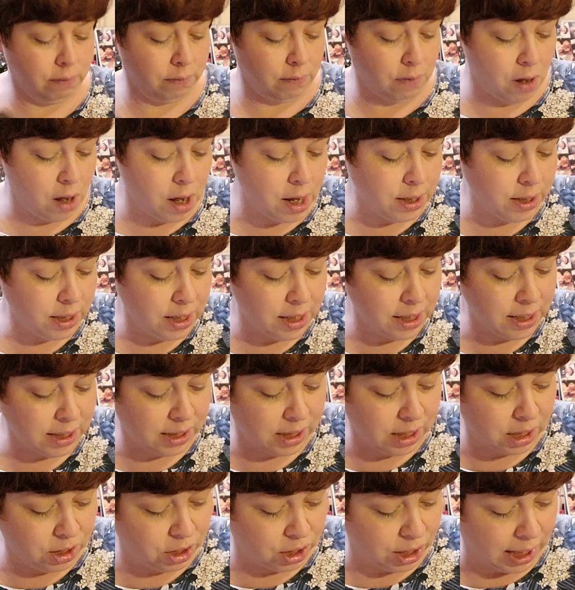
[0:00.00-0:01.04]
on to the
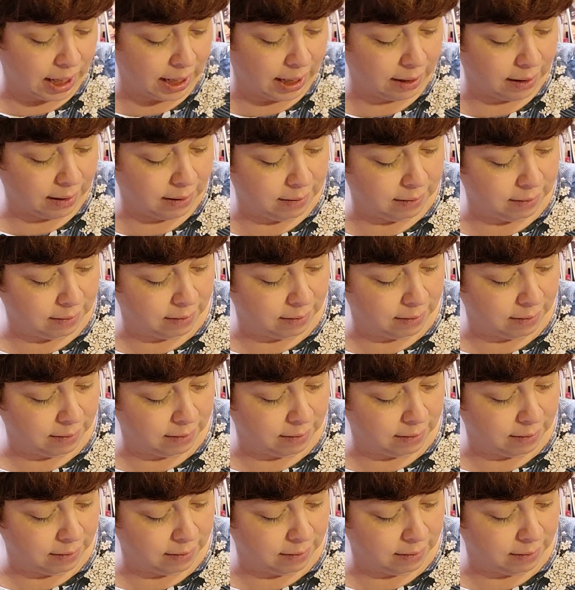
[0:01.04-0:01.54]
stitching.